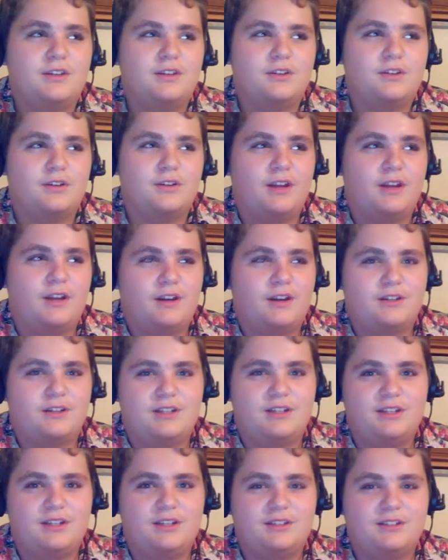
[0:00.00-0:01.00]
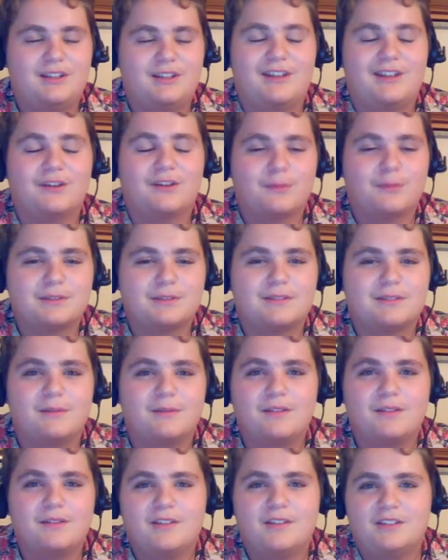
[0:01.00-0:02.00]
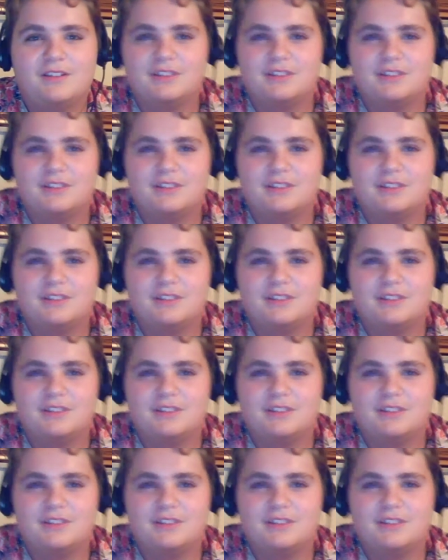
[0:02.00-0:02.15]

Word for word: you're guaranteed to get almost a million.